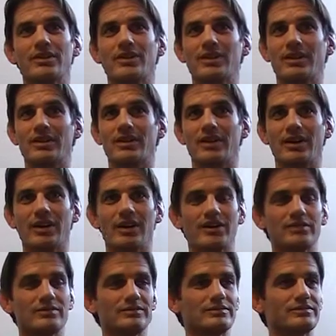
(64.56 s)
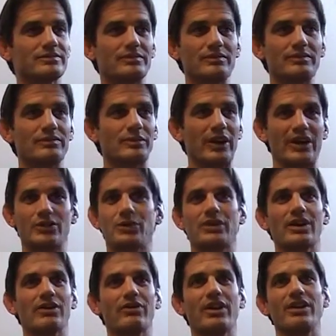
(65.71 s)
And to be honest with
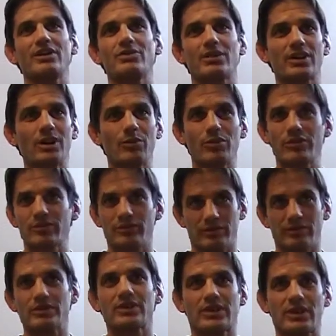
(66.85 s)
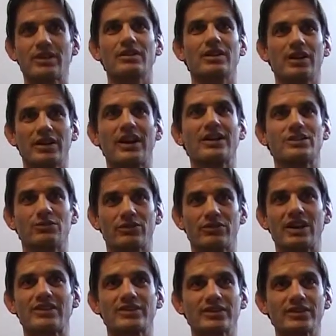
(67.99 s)
you, I ran into a couple of guys that were
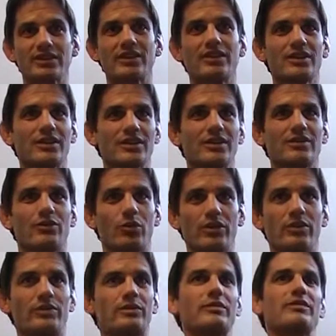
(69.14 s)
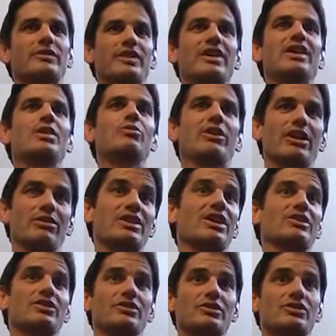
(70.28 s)
wrestling for the team when I was
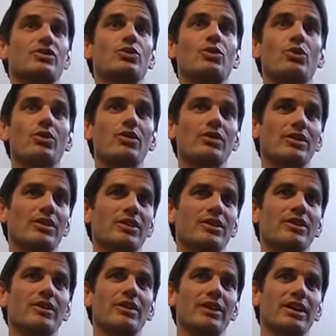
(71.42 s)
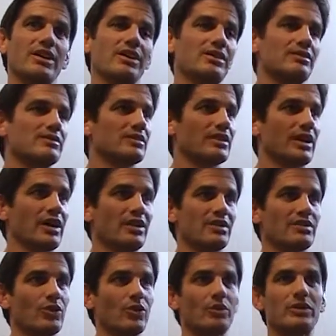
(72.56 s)
out there in school. And they kind of
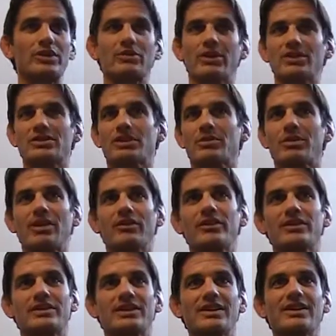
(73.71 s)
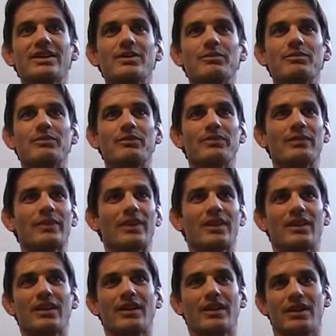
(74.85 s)
told me, why don't you come out for the team?
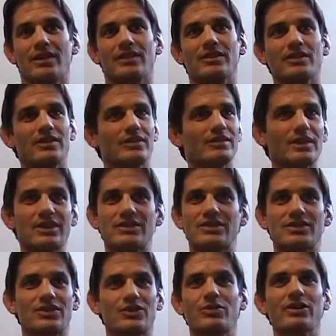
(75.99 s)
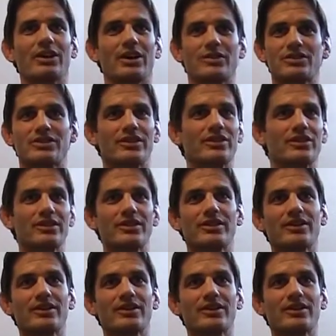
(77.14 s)
And that's just really how it started.